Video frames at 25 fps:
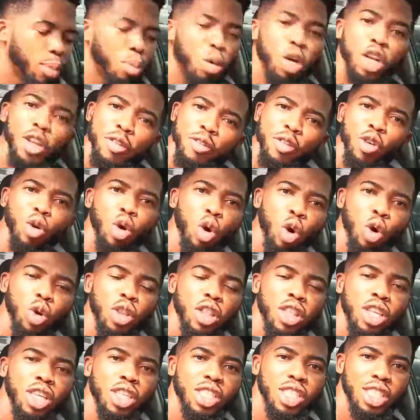But if you
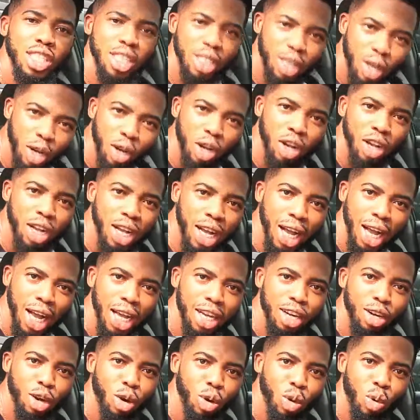own this
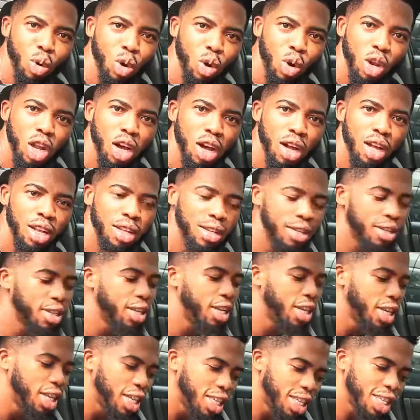kind of Corolla,
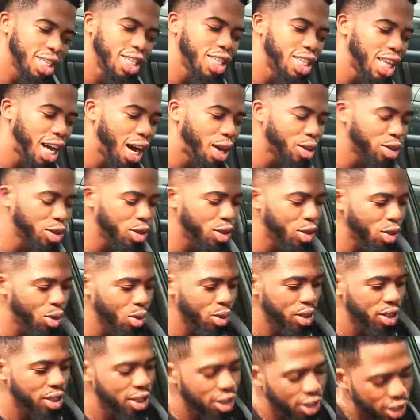this is how to
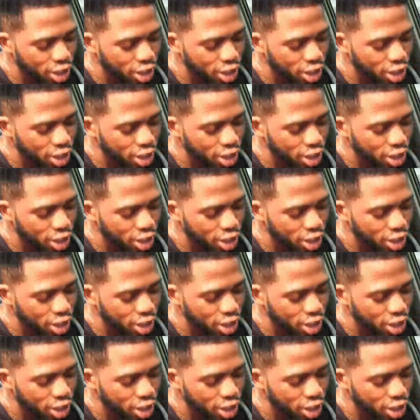do it.